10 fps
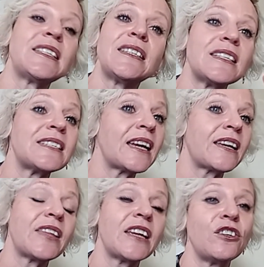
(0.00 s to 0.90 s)
The
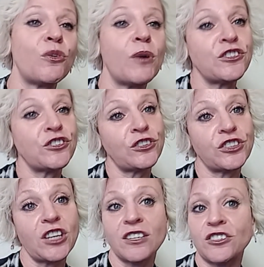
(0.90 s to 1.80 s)
second that you question or
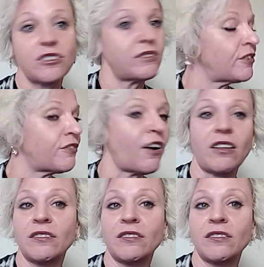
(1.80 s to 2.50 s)
judge, you fall.